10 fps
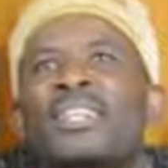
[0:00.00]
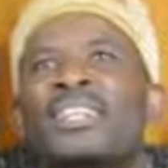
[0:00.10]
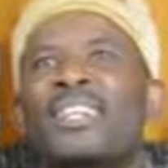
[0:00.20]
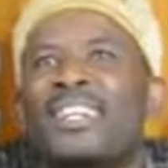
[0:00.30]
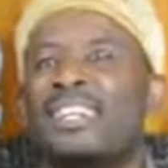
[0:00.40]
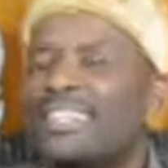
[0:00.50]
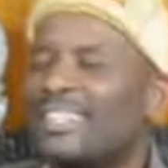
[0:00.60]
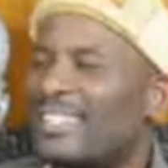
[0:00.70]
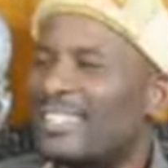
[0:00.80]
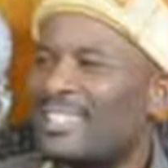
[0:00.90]

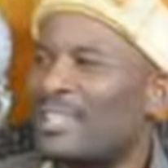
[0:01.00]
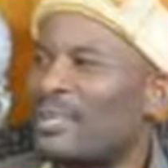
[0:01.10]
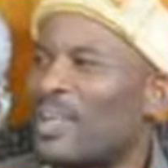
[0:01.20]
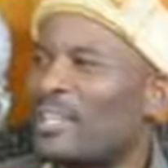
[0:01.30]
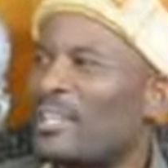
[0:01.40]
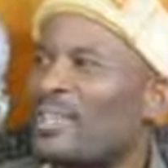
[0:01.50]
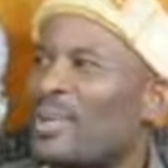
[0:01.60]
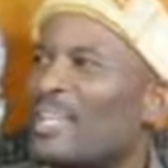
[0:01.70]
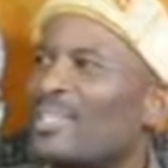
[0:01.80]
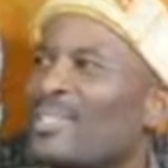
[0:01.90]
it's quite
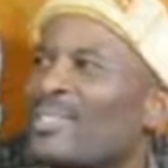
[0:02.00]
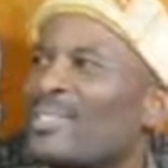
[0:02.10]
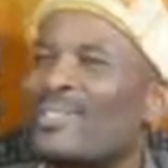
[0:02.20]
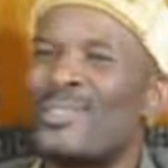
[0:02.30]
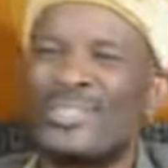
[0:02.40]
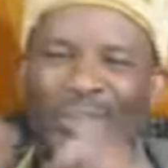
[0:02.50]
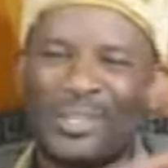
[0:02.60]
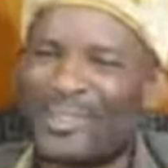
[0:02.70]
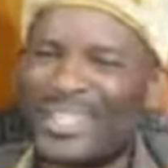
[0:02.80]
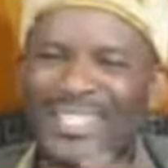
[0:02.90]

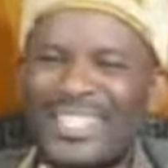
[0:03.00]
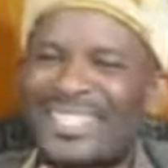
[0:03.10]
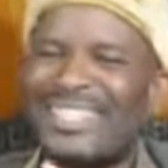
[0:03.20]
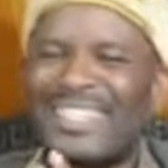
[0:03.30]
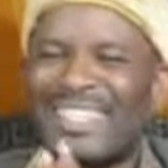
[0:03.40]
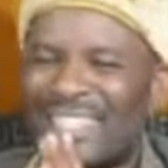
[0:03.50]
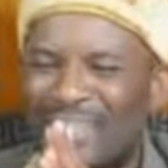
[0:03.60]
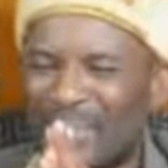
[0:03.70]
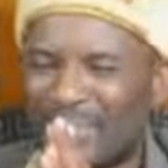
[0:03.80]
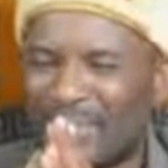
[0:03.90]
frustrating, and
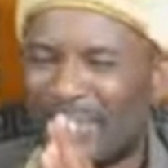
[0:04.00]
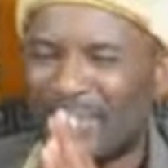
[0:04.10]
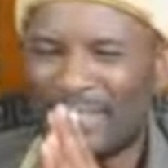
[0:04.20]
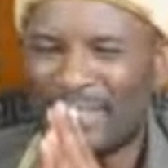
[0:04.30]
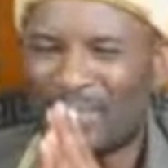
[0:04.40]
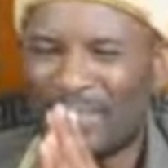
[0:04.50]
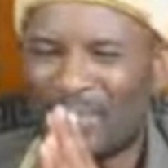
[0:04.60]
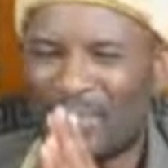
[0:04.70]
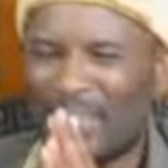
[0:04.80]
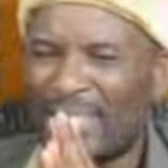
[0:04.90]
it's
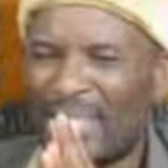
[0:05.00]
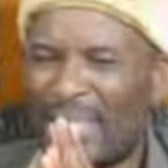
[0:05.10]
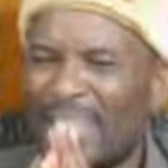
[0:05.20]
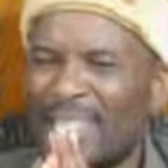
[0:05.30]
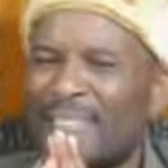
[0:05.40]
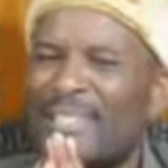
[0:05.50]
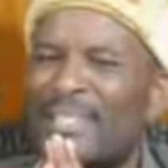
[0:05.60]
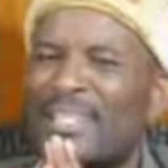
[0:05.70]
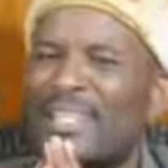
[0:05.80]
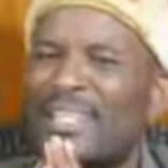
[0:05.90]
quite challenging in a
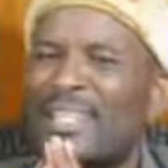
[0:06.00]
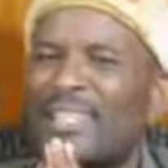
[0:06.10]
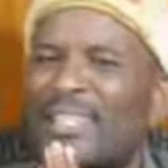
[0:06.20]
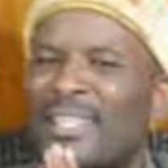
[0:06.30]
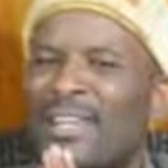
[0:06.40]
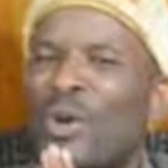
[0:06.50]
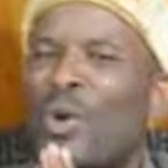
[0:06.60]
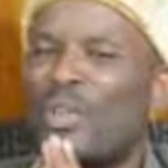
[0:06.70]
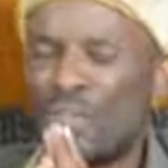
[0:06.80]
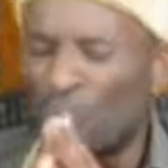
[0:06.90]
sense that
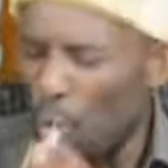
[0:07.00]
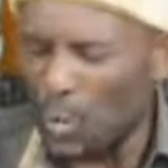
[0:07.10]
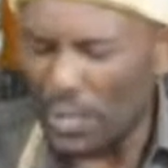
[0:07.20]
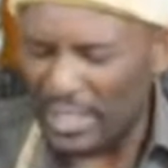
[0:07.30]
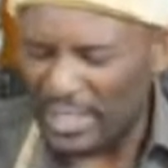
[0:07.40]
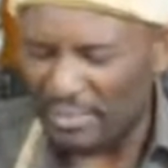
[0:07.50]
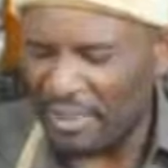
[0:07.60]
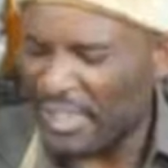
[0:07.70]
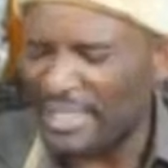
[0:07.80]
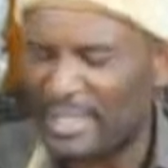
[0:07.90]
this whole thing is
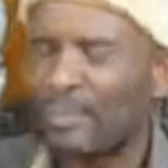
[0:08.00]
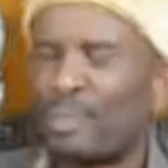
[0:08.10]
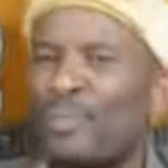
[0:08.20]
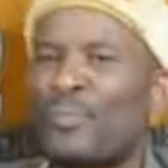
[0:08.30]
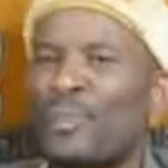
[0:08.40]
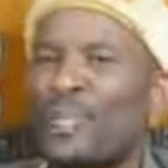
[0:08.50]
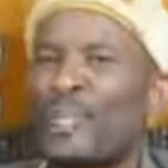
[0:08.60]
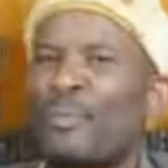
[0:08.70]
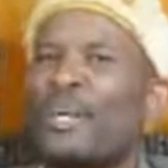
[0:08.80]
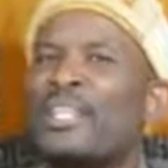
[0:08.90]
very simple,
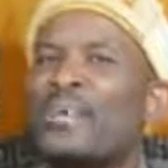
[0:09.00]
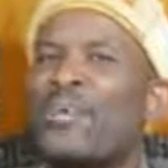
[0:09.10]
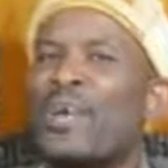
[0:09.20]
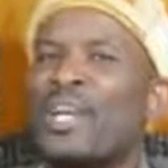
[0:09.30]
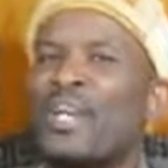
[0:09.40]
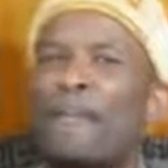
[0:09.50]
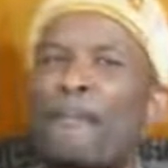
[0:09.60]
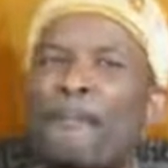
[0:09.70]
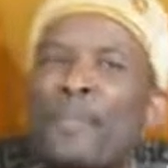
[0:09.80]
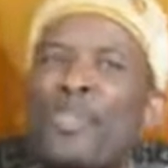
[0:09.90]
but the way
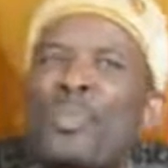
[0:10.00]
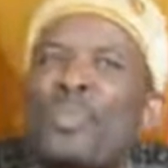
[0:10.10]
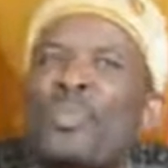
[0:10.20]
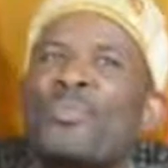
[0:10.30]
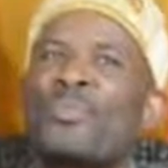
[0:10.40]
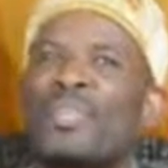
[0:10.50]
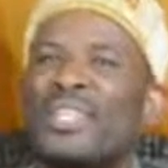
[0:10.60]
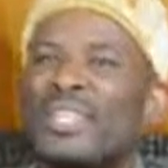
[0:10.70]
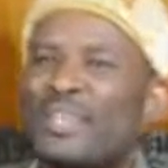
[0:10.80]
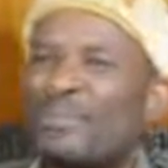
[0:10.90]

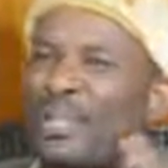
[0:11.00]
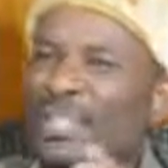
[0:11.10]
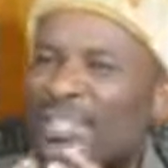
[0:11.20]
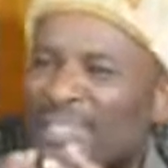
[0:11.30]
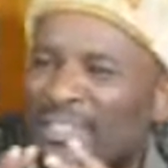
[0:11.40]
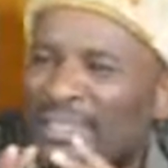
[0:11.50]
it's been